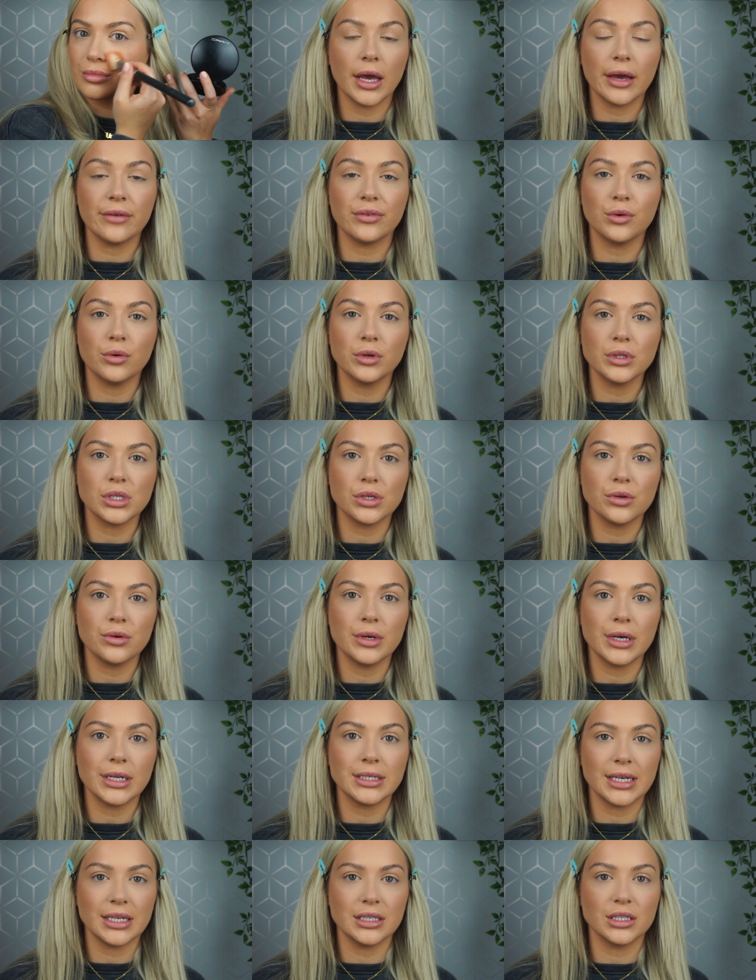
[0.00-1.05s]
If you want
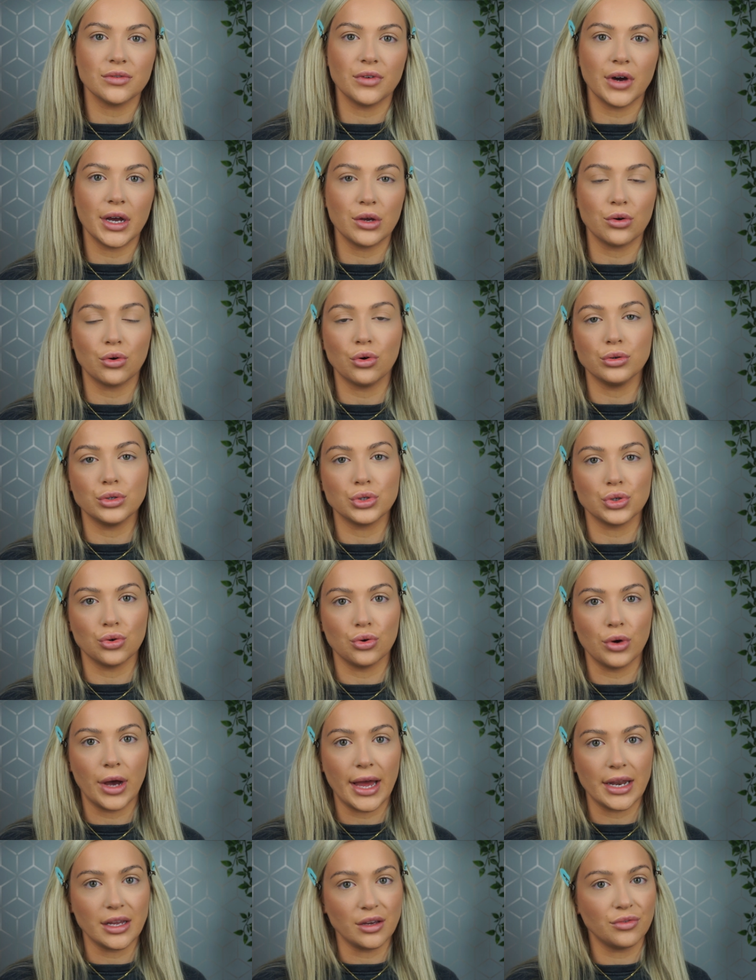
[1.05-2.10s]
to intensify your
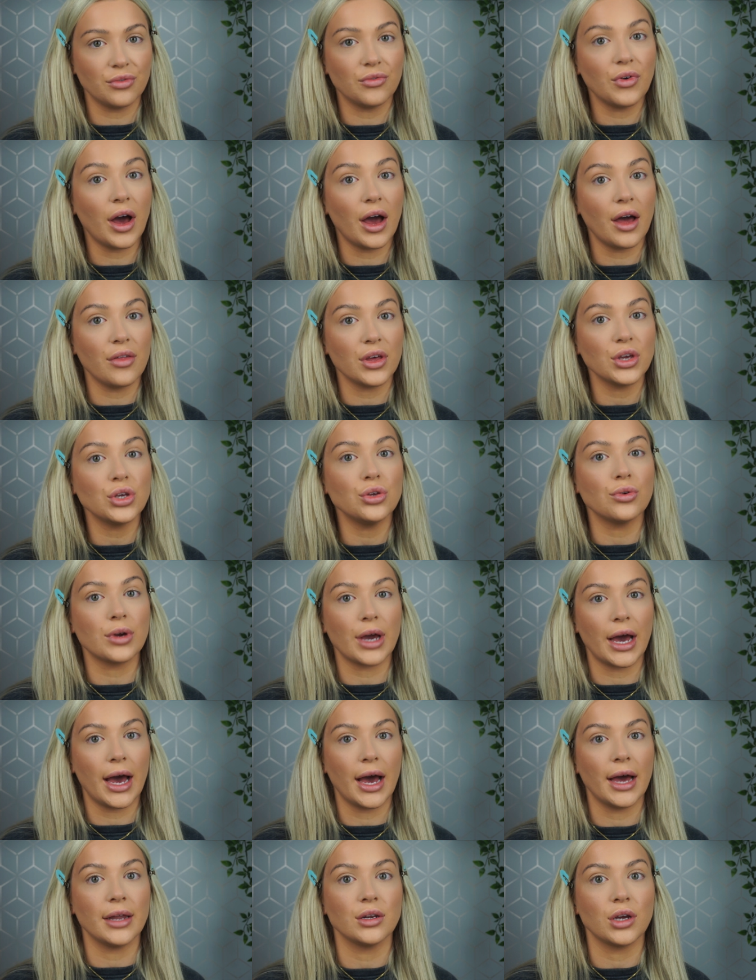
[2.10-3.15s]
contour any further, you
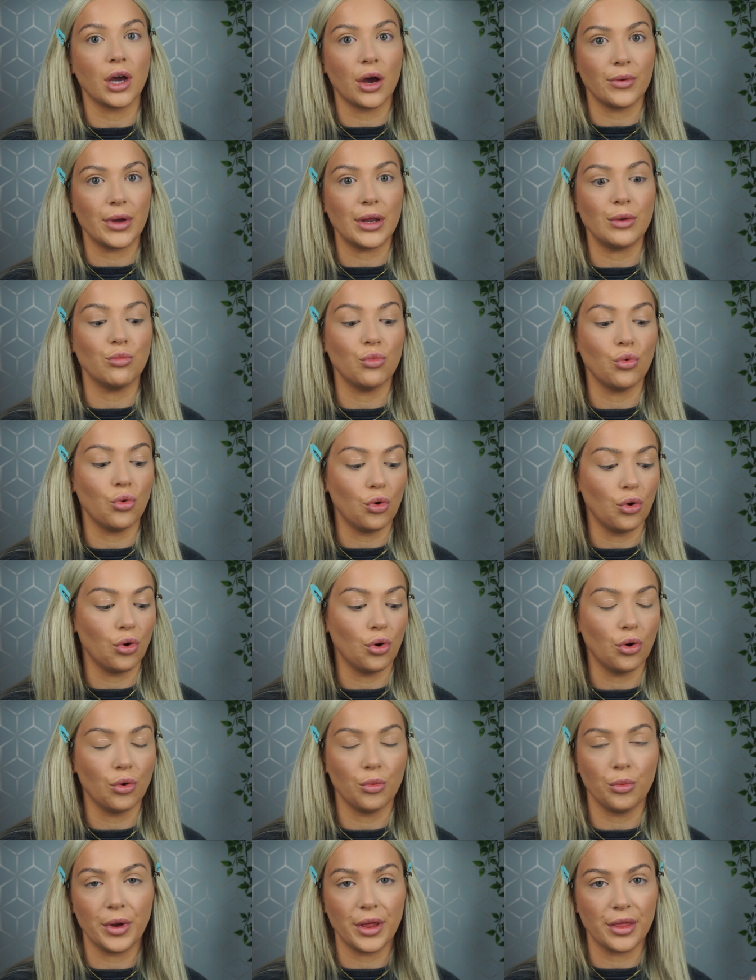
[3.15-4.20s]
can go in
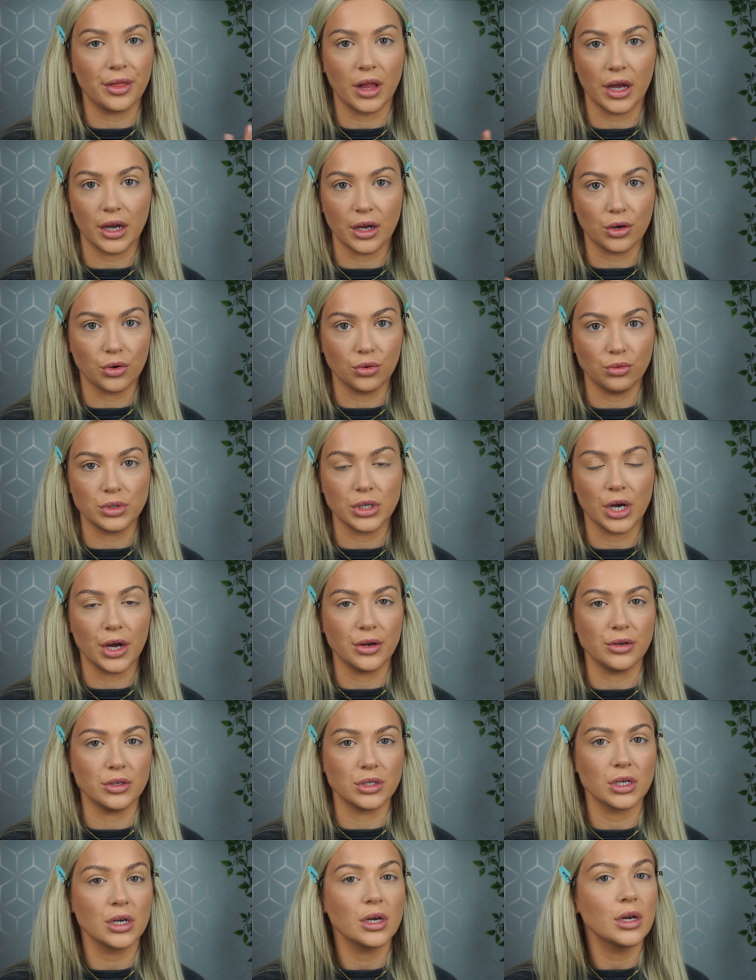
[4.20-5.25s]
more with like a cool
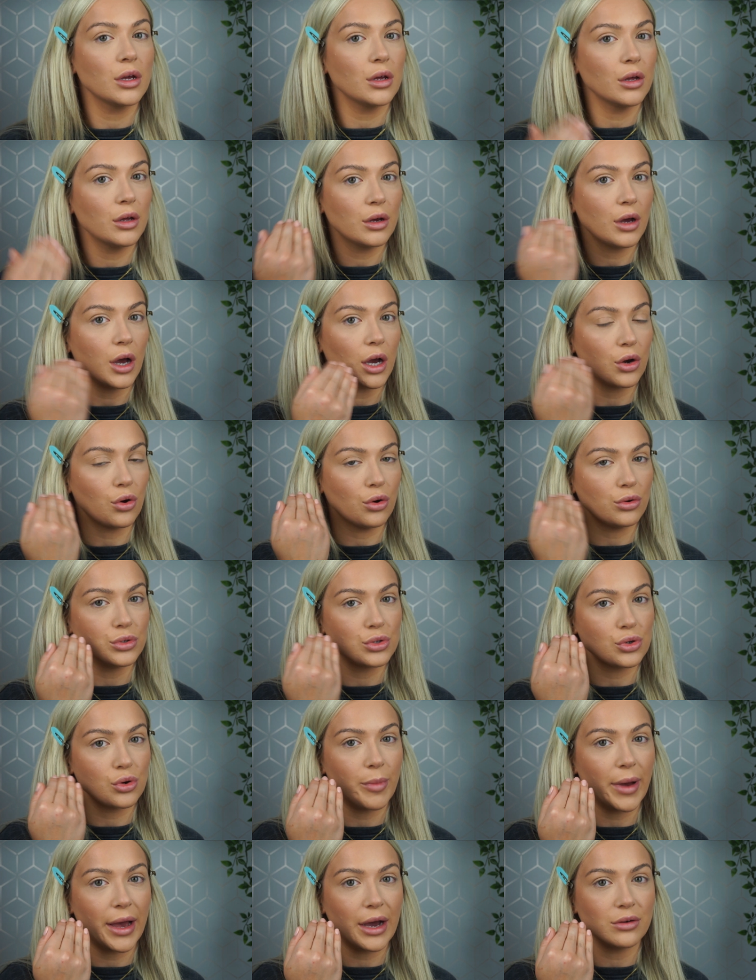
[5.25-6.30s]
toned
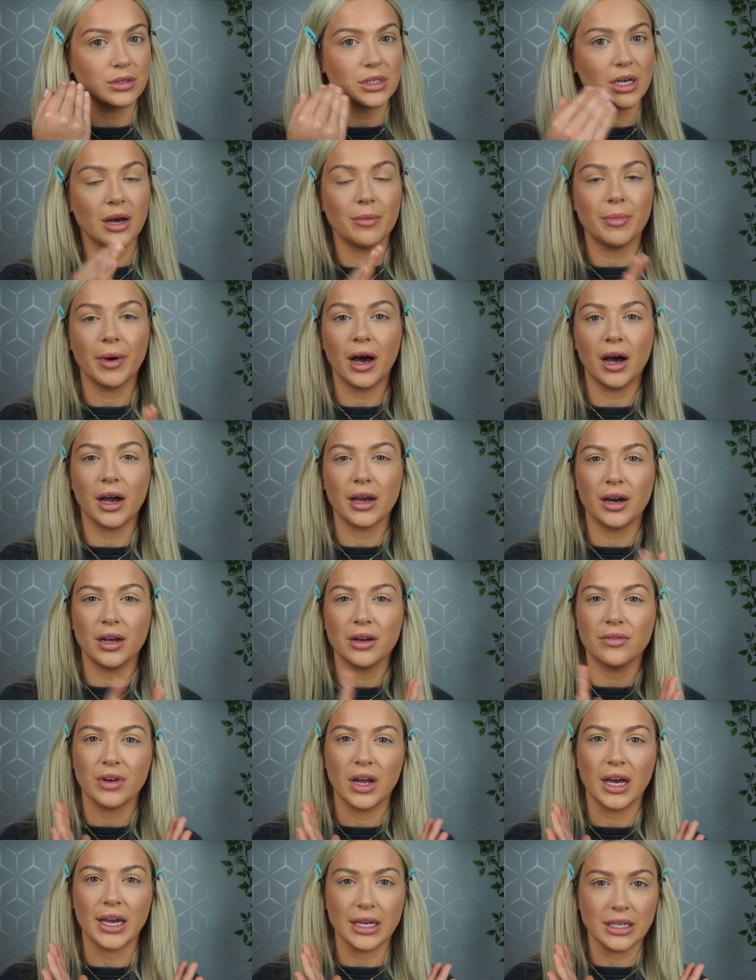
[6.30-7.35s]
contour powder, but I kind
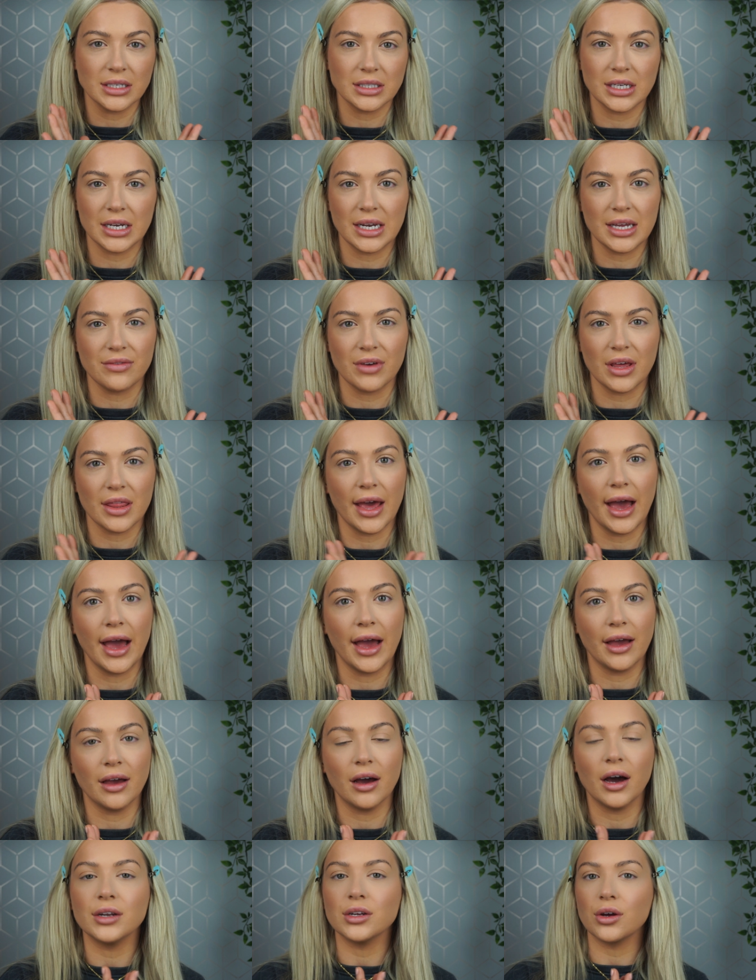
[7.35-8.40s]
of like it to leave it there.
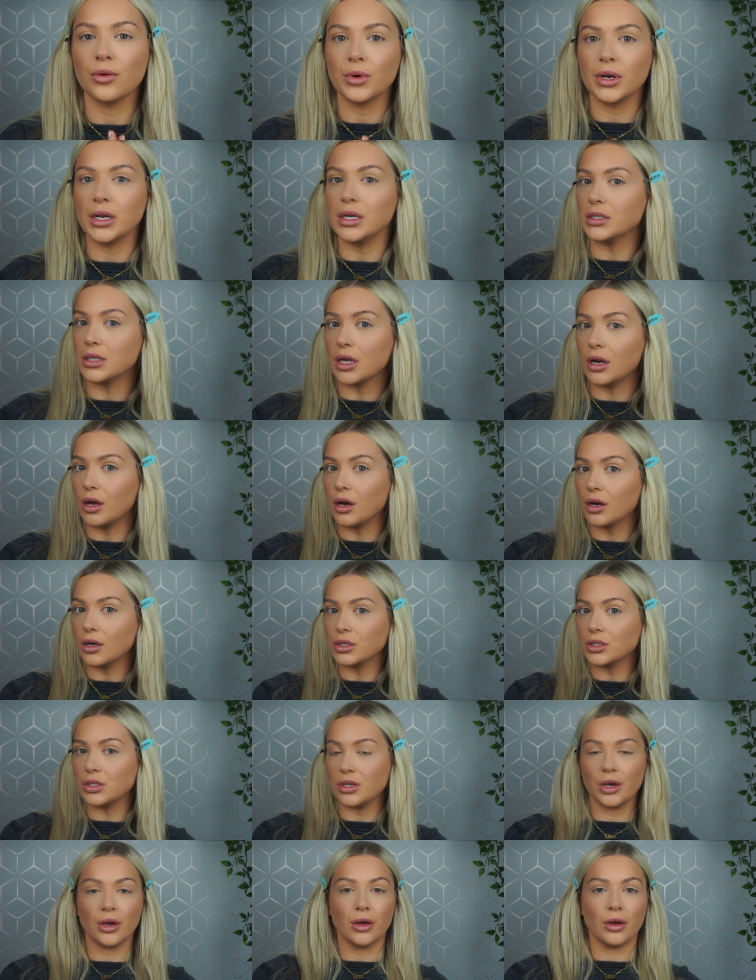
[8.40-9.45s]
I don't want it to look
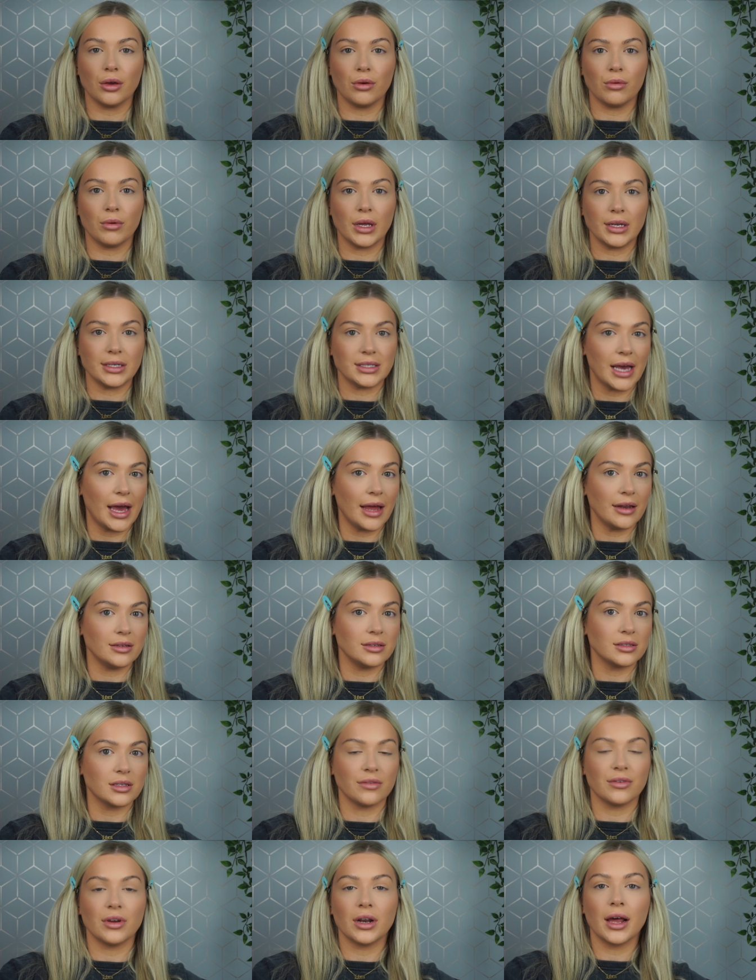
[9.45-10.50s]
too
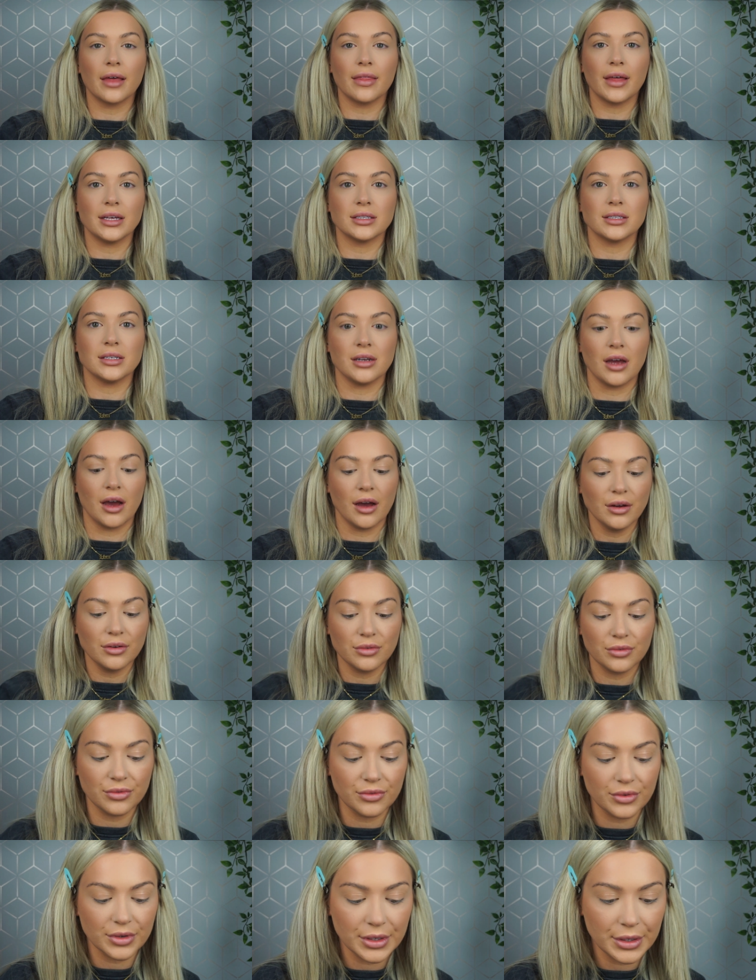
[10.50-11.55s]
intense. I feel like that's
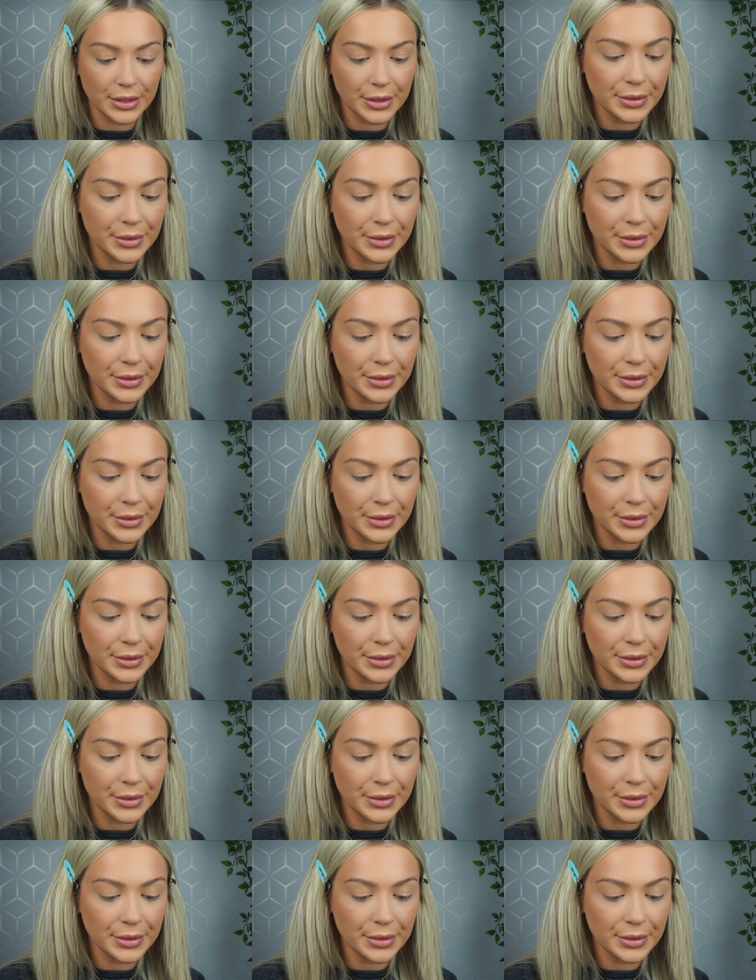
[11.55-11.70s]
enough.